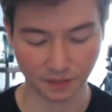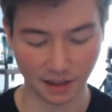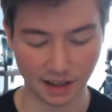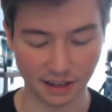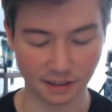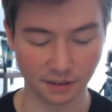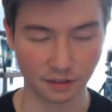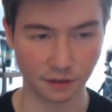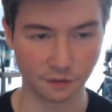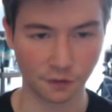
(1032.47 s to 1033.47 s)
and
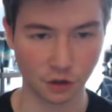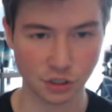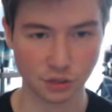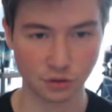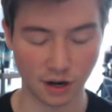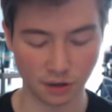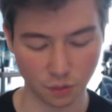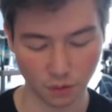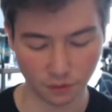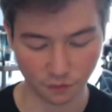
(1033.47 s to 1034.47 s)
they first tried
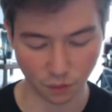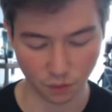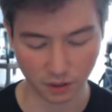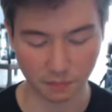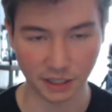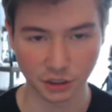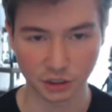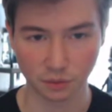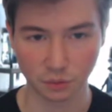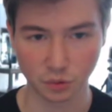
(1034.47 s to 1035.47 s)
going for
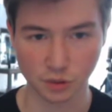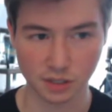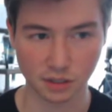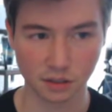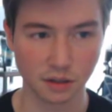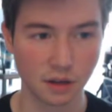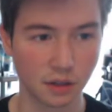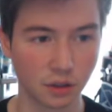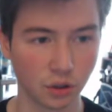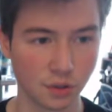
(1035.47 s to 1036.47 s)
Cappadocia, which was the
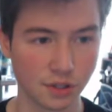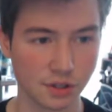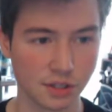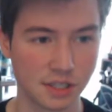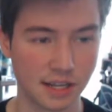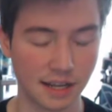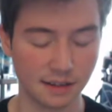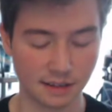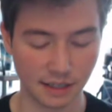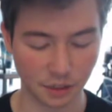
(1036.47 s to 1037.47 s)
closer state
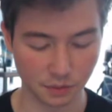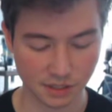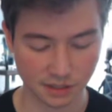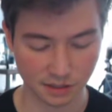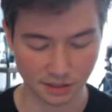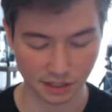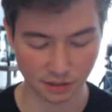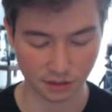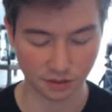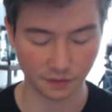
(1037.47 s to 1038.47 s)
that he was set
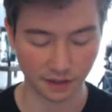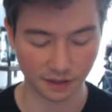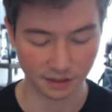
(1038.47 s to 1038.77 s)
to defend.